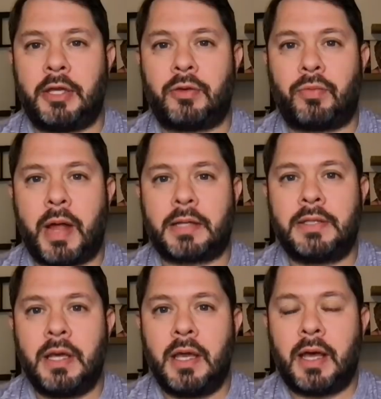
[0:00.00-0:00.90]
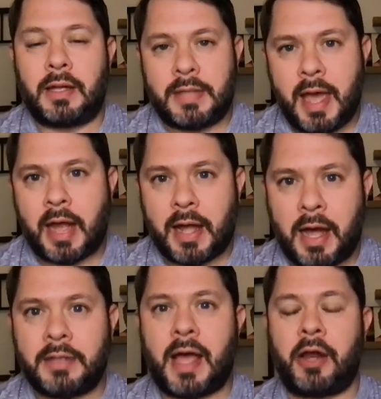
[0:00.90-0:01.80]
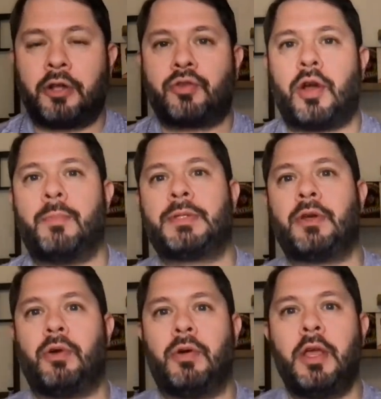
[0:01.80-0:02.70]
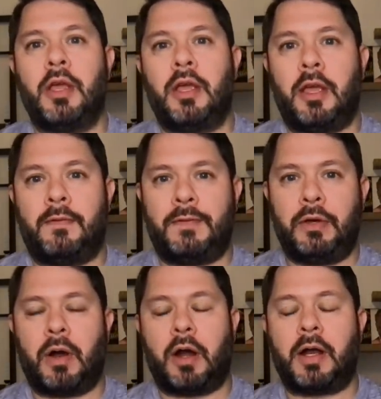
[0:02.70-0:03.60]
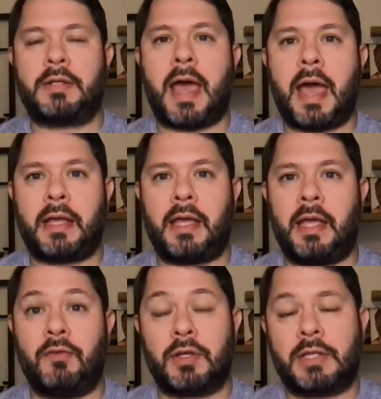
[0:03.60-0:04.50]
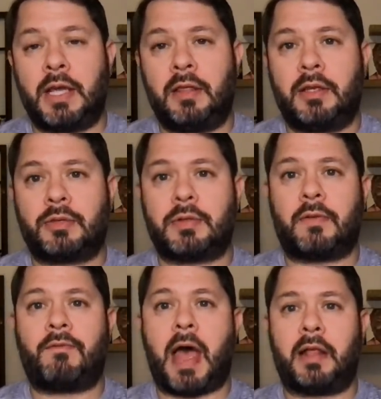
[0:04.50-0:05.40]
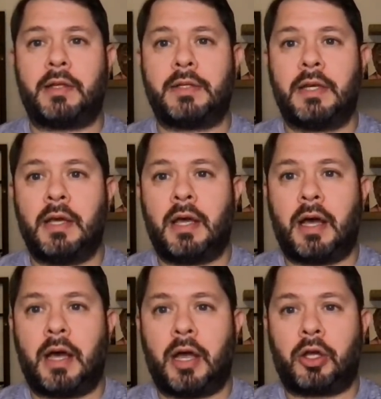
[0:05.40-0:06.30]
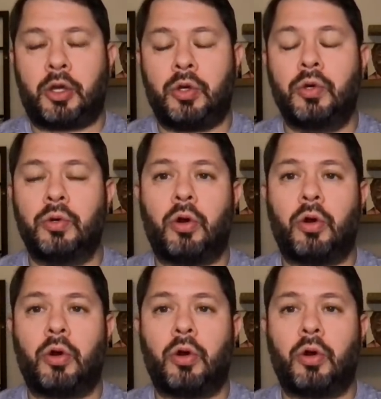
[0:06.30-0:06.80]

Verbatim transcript: direct attack on Donald Trump. So if you are attacking, if you're saying this was a violent uh, coup